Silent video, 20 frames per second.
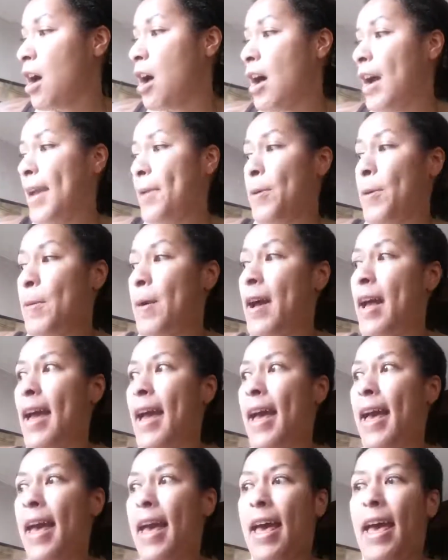I
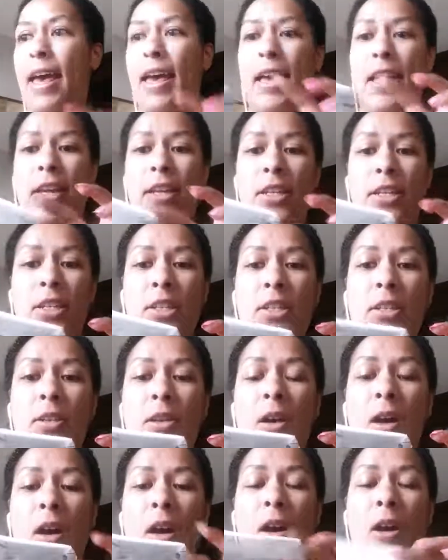had
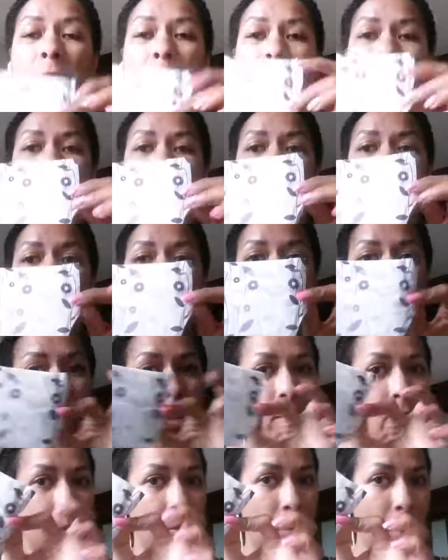
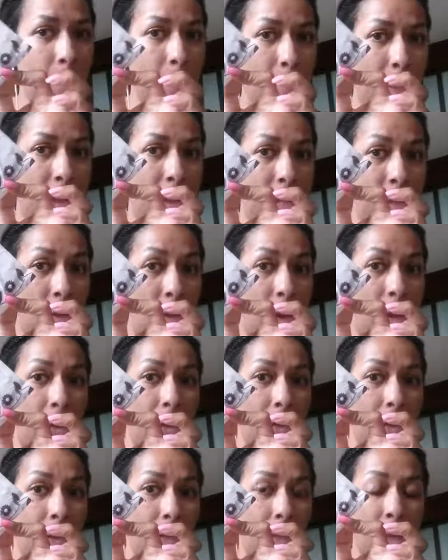panty
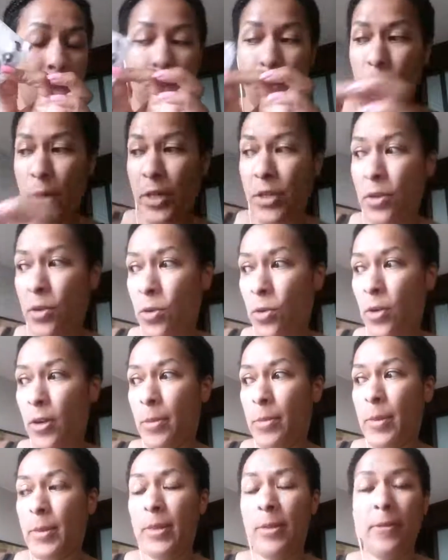liners, which are good